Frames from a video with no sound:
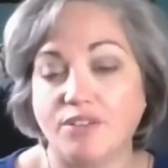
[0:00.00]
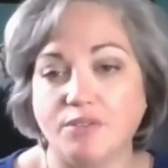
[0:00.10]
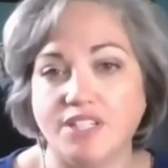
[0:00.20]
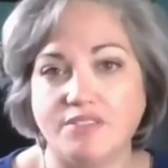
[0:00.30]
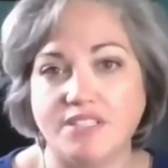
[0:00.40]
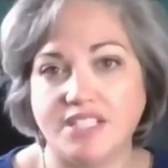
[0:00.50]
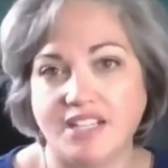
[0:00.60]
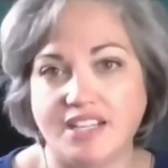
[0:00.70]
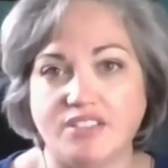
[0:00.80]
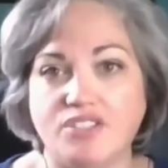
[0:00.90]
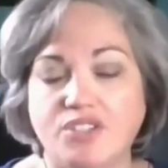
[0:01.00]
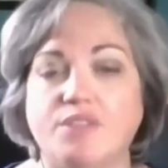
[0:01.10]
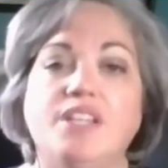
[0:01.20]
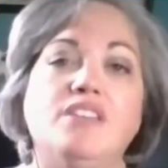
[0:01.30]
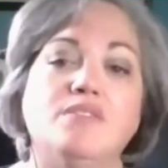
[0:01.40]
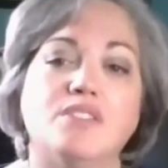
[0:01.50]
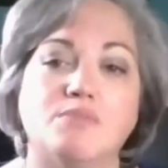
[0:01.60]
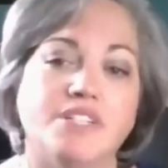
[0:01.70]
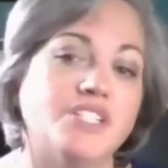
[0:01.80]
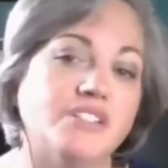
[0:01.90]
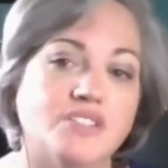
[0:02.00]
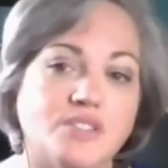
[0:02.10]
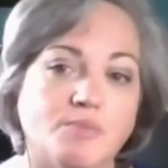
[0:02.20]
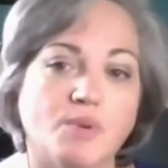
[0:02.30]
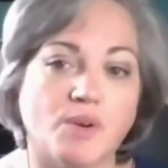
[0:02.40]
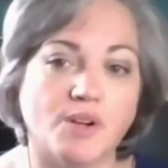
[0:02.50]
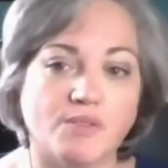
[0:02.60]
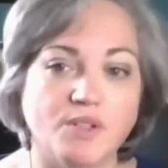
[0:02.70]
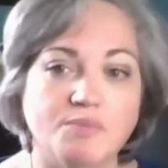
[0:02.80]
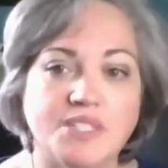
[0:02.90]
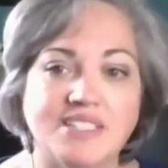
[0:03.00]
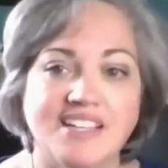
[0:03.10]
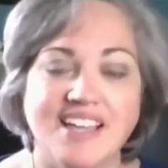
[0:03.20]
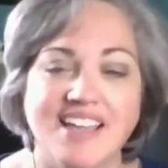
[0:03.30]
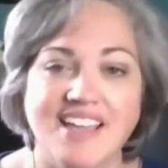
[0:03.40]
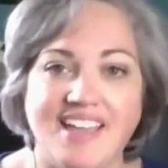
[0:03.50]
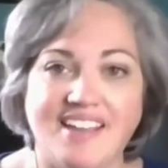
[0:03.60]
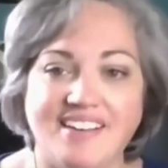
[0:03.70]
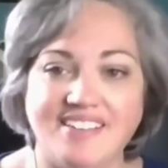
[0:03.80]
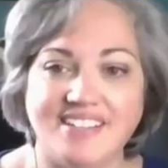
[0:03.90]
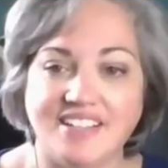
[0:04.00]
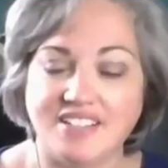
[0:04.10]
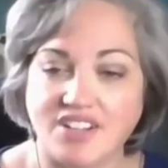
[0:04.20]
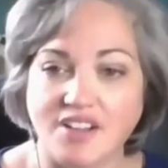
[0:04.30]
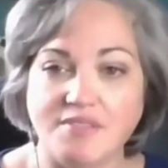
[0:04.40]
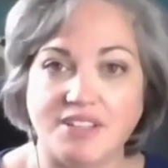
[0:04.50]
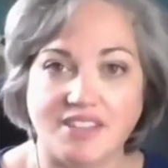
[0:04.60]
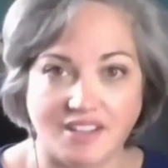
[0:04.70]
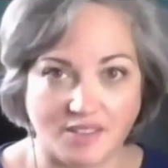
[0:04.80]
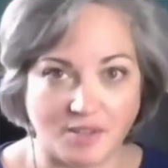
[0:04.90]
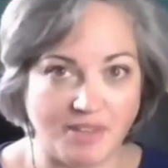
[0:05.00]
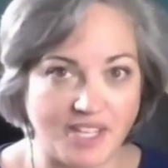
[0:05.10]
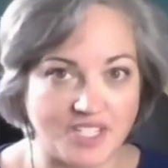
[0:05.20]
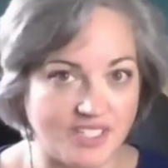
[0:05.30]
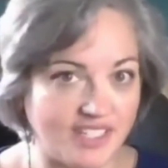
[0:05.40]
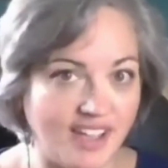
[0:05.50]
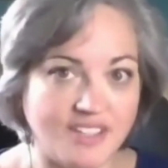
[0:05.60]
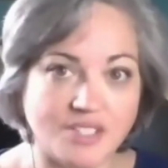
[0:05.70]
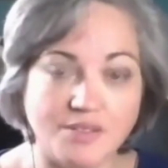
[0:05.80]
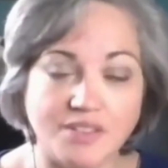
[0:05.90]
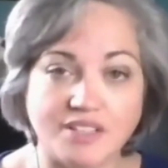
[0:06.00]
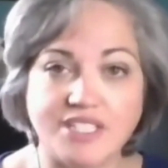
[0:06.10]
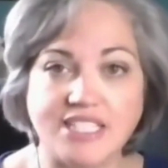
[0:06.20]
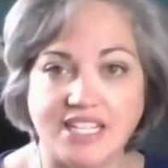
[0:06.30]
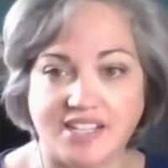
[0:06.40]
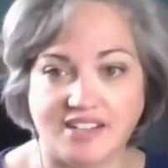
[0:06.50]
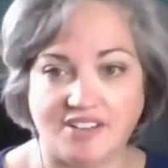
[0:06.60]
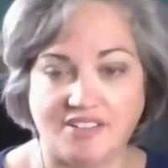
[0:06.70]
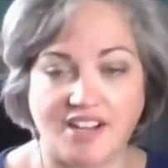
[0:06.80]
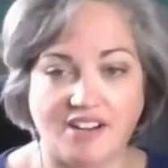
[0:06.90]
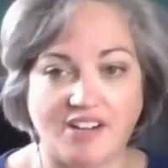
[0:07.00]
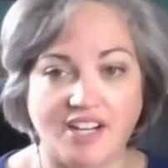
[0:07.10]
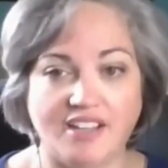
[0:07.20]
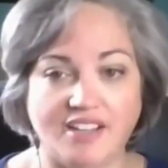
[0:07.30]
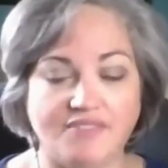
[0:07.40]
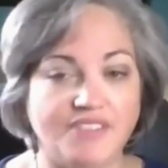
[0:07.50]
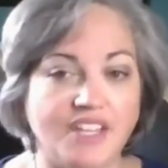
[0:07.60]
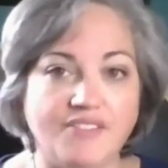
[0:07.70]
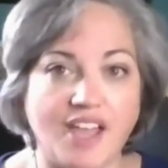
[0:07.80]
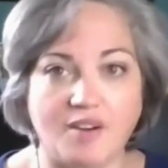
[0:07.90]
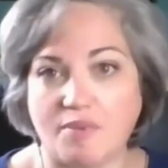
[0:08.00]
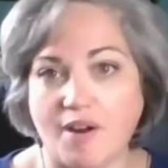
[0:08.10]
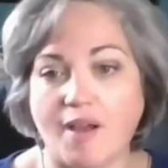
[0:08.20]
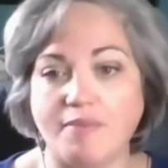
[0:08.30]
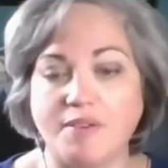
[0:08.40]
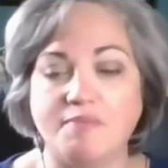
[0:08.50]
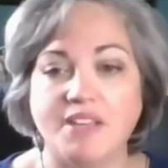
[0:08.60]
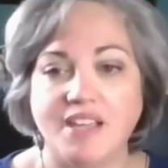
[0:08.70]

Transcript: Who are you seeing? Join those regional support groups and talk with the other patients. Ask who they're seeing in your area if they've had a problem.